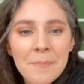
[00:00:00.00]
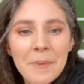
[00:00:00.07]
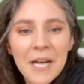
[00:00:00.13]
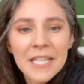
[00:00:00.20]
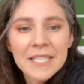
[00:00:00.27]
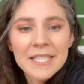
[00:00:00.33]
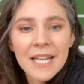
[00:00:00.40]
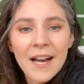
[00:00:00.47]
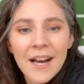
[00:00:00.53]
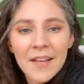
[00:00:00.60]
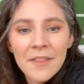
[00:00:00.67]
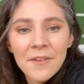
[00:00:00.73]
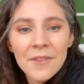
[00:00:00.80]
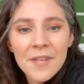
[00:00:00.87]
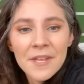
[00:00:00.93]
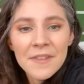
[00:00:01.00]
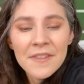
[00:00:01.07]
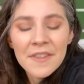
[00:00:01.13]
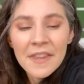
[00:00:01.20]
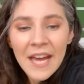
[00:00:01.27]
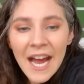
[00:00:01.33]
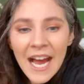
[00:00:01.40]
But other
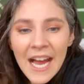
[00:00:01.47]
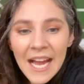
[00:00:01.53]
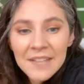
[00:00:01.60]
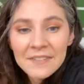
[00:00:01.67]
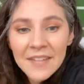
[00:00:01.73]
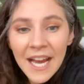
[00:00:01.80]
than that,